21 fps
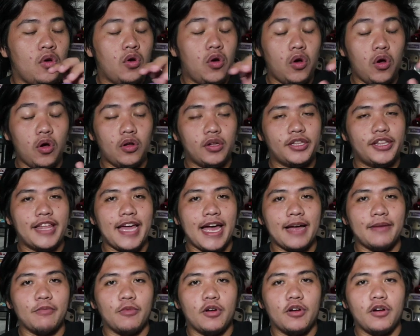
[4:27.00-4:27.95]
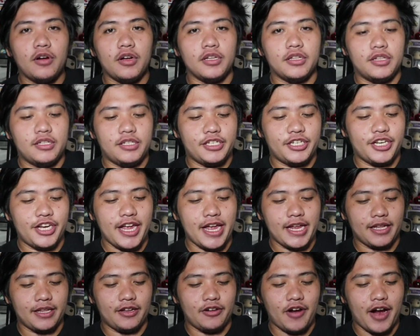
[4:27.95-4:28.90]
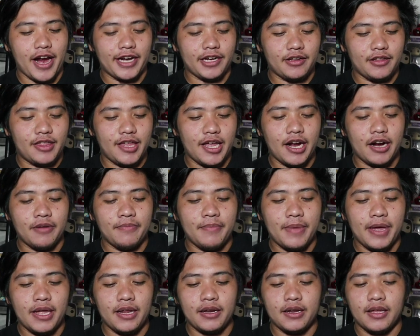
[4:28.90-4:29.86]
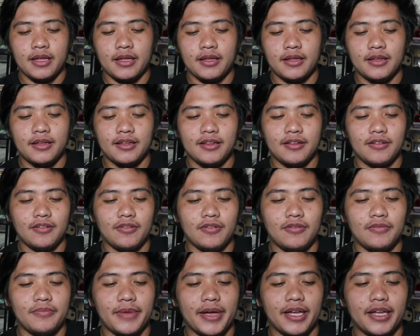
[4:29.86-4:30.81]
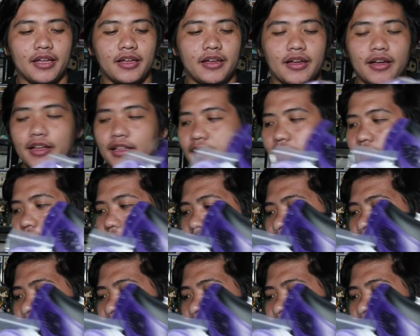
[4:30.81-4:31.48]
Oh damn good shit right there, man. Oh my god.